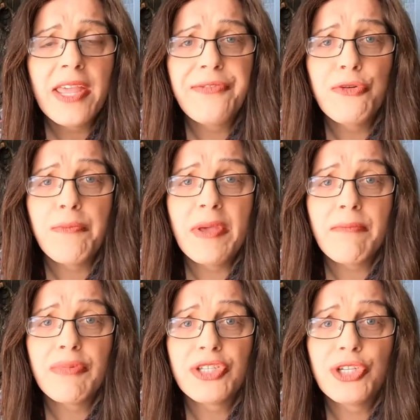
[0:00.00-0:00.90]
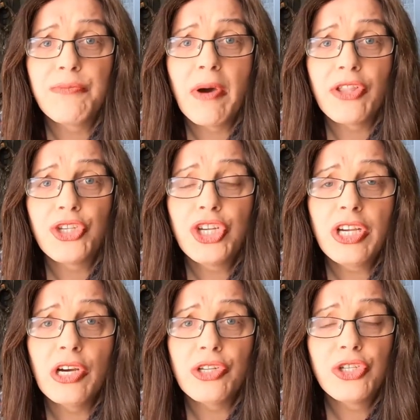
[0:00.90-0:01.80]
if you were being pursued by the
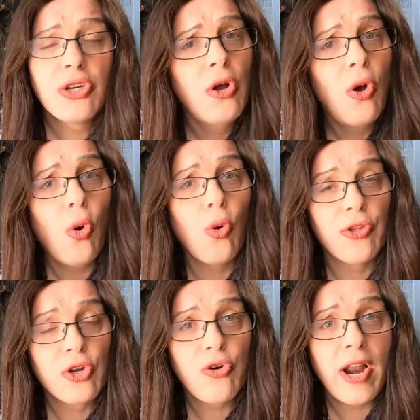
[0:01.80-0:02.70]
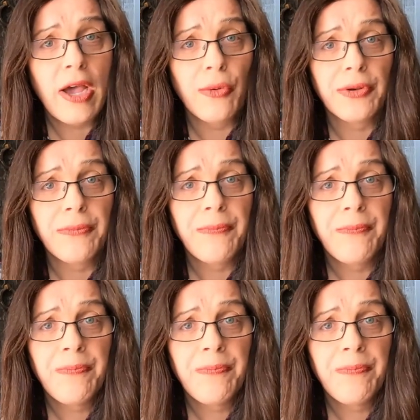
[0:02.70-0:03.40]
church or the crown.